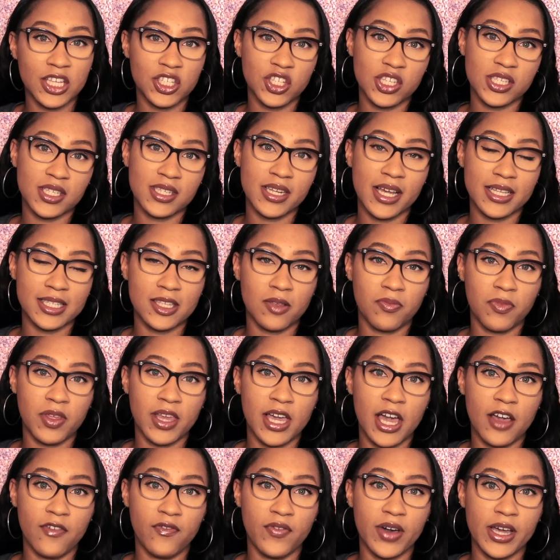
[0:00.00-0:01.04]
It's just not
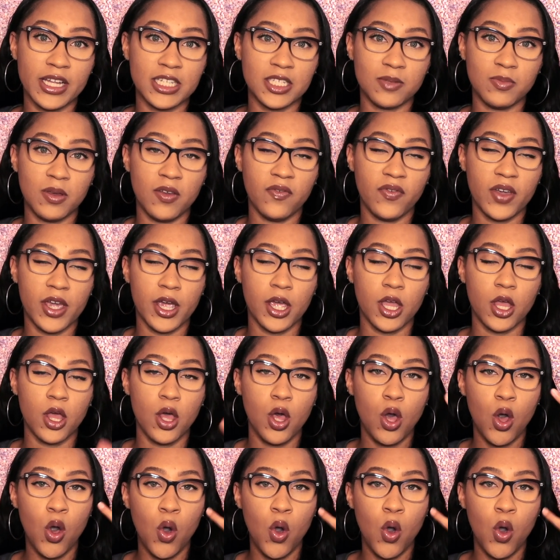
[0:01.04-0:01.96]
something I find to be very